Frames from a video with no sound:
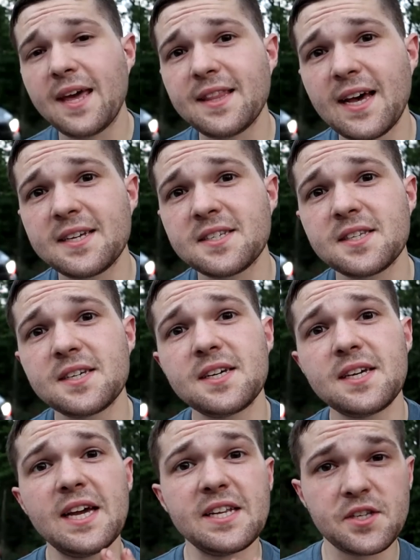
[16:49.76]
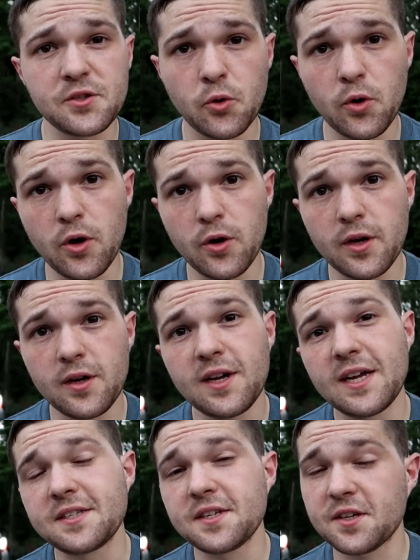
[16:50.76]
And lastly, it's a Toyota,
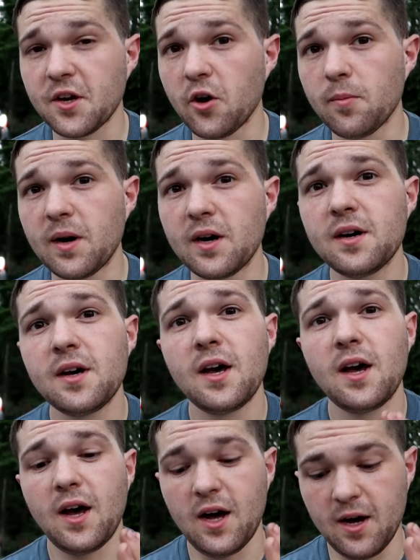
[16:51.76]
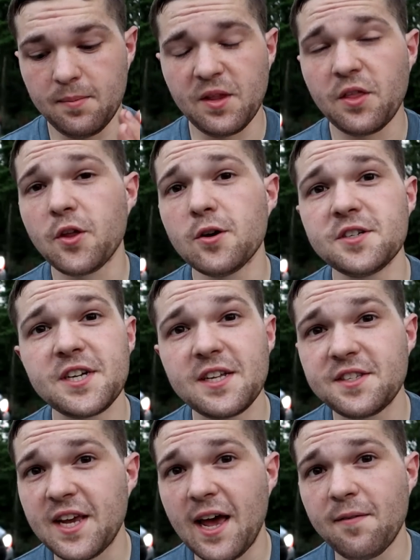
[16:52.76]
it's a Tacoma. The third
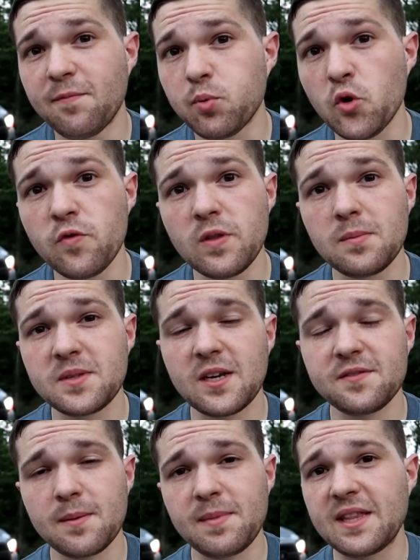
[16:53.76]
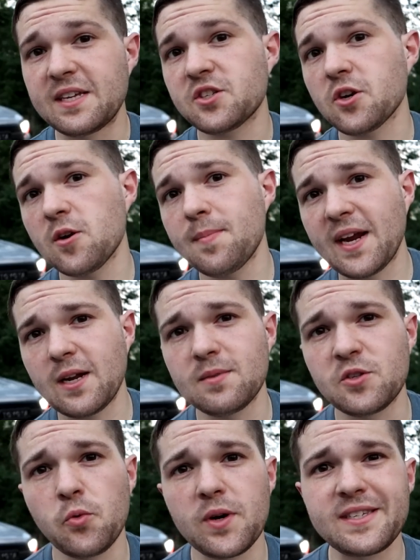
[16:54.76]
gens have proven themselves. I mean, they started making them
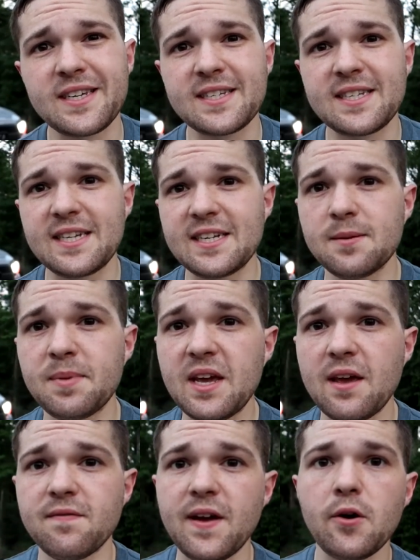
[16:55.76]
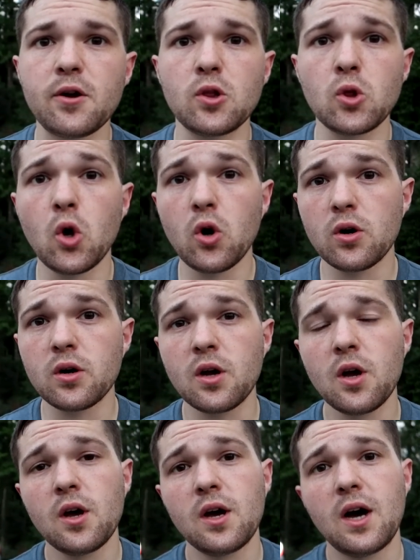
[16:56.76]
in 2016 to be a very long,
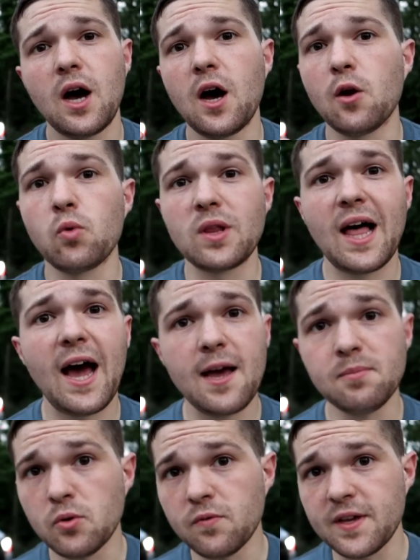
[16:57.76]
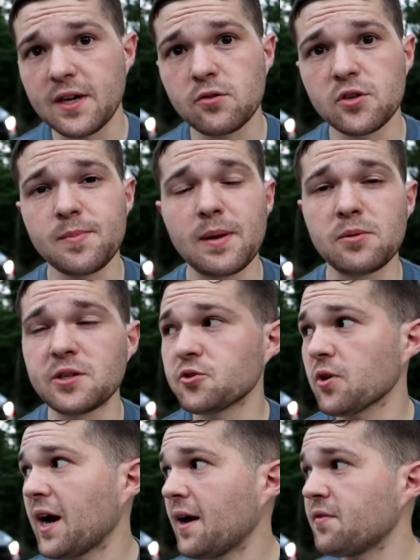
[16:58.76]
reliable vehicle to be able to
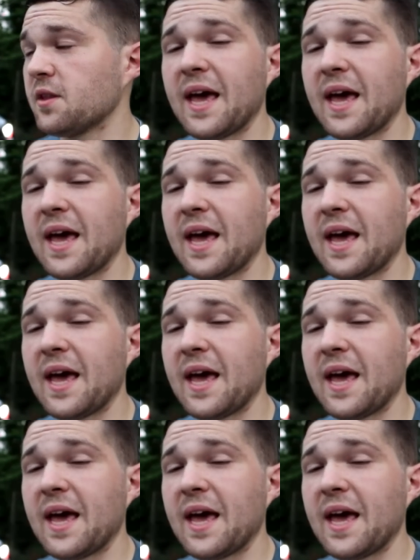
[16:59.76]
drive.